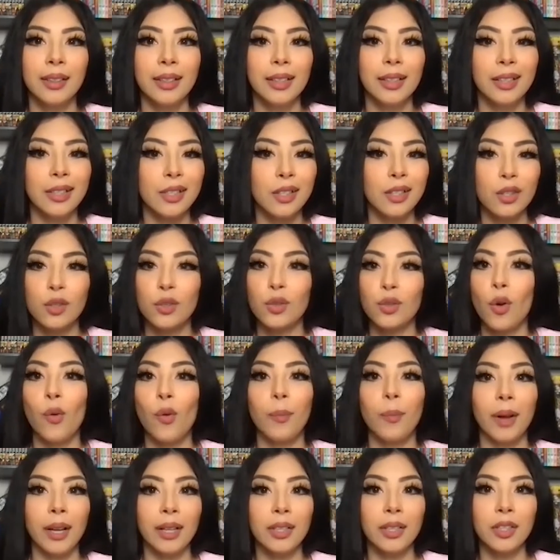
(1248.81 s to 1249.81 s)
so
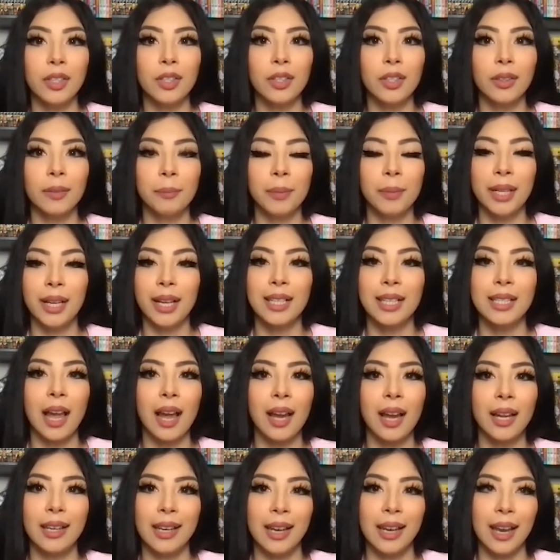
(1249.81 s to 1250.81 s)
much, because
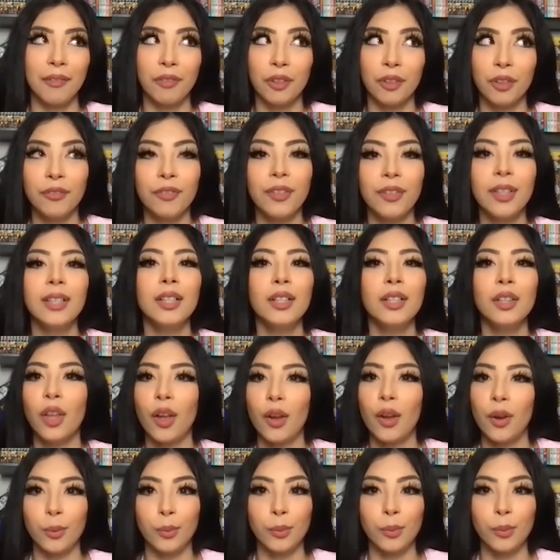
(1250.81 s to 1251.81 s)
I never feel
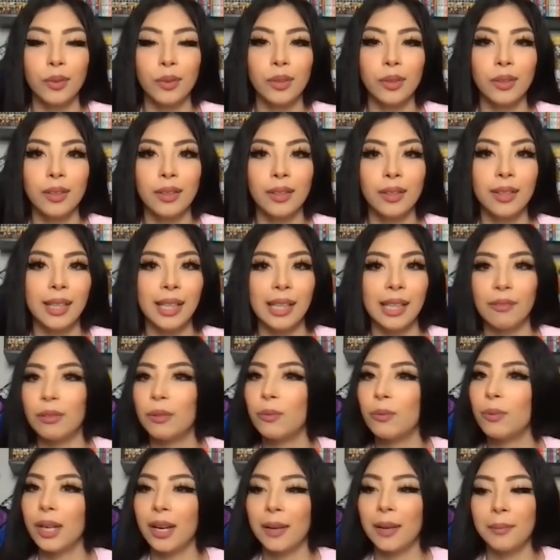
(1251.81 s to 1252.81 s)
alone.
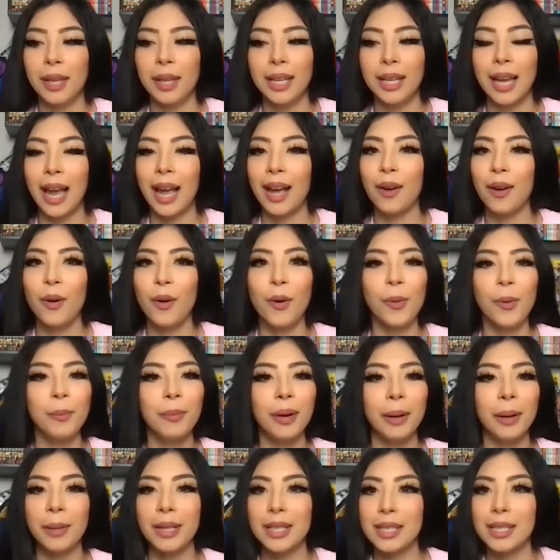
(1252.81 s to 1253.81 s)
Even when I'm like at home
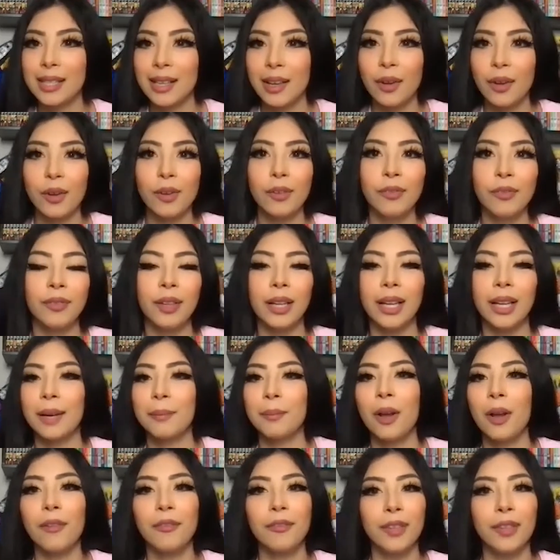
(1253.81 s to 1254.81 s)
by myself, like
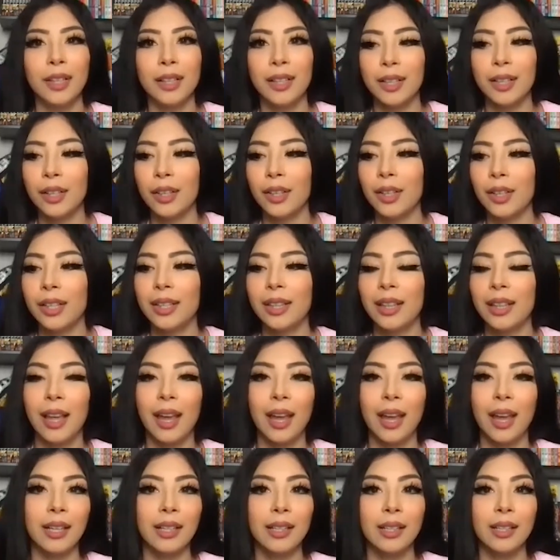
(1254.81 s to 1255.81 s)
I'm not feeling good,
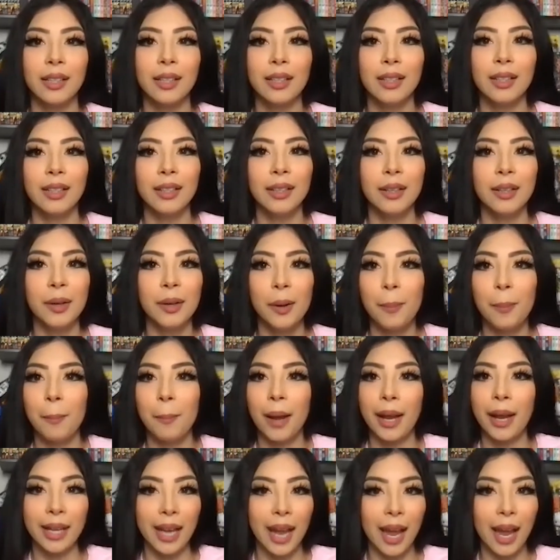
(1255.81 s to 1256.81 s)
like
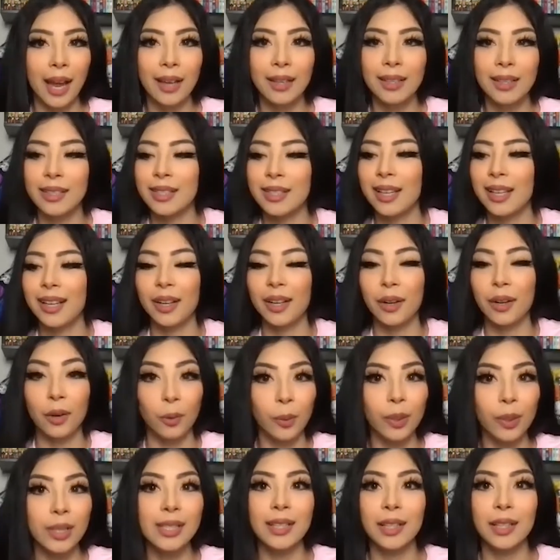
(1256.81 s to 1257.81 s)
my cat is like
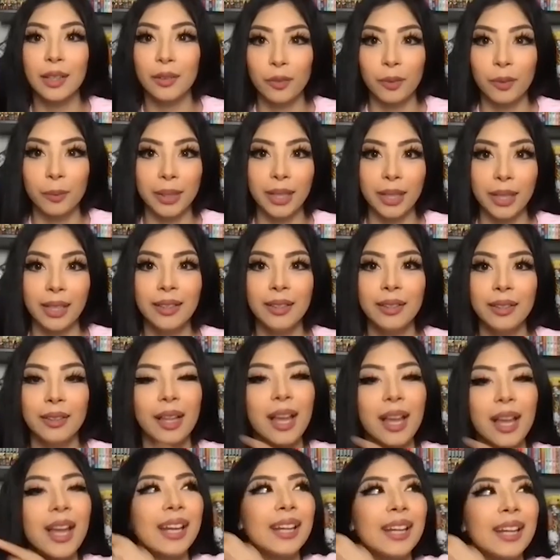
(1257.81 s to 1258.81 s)
always there for me.
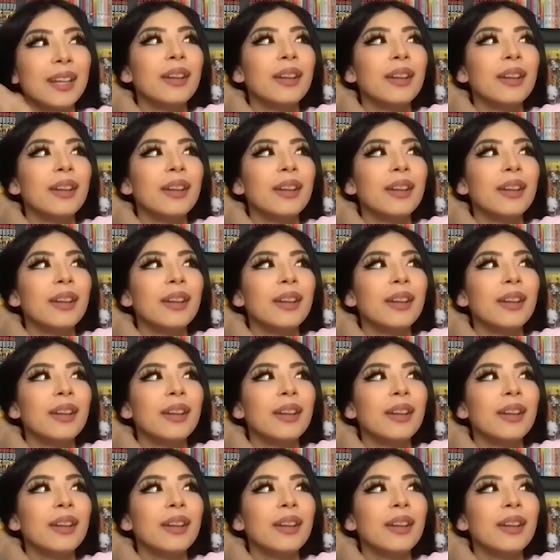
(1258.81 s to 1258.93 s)
Like,